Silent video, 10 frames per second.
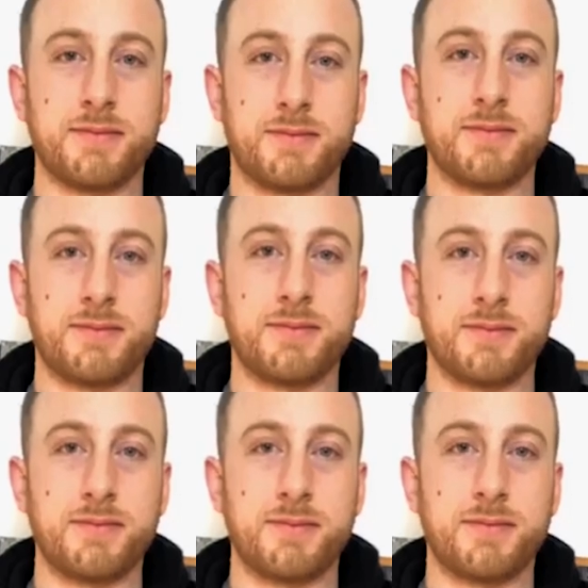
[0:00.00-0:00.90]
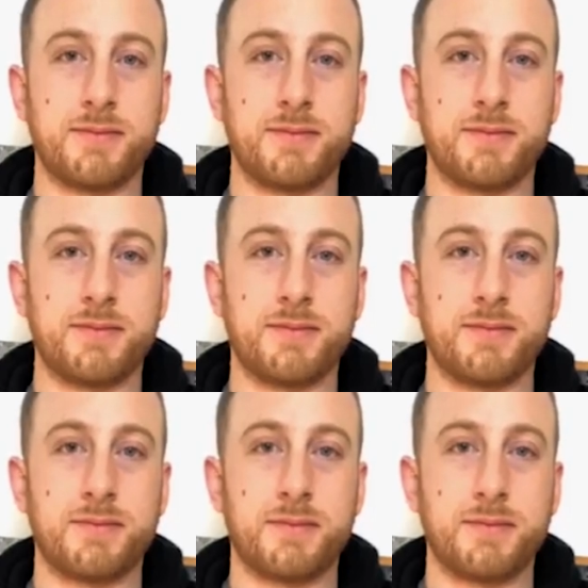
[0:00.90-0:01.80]

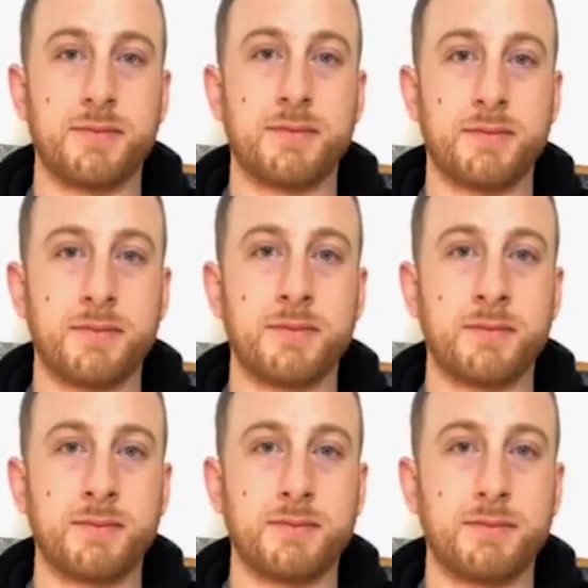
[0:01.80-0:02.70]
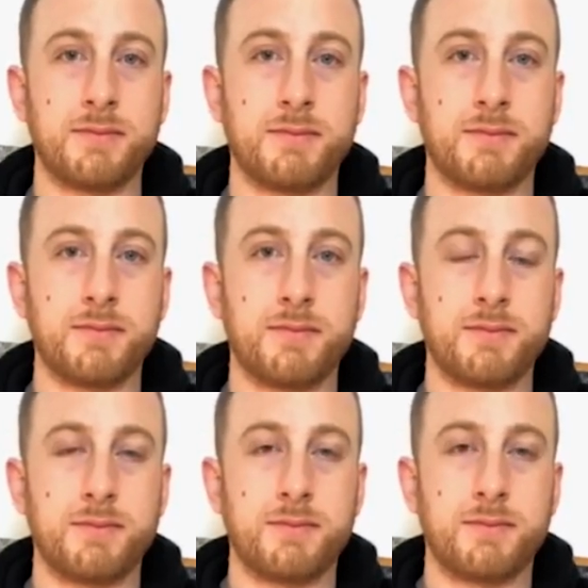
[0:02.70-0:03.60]

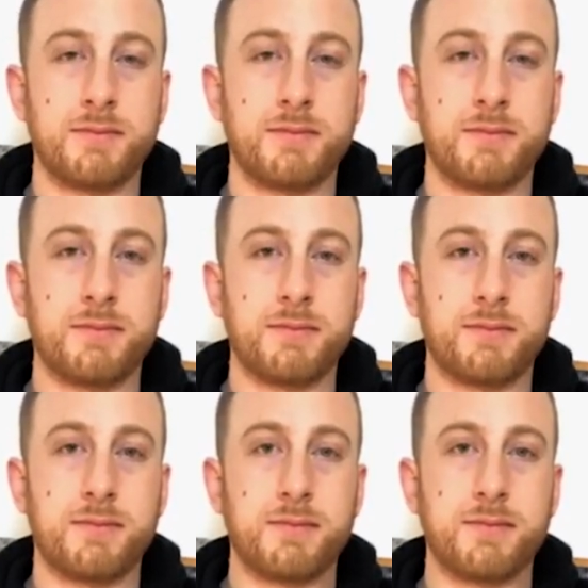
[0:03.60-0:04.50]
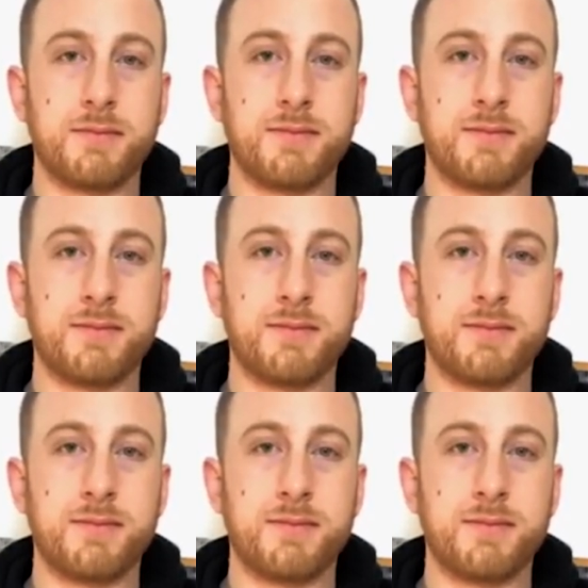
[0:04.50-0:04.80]
(silent)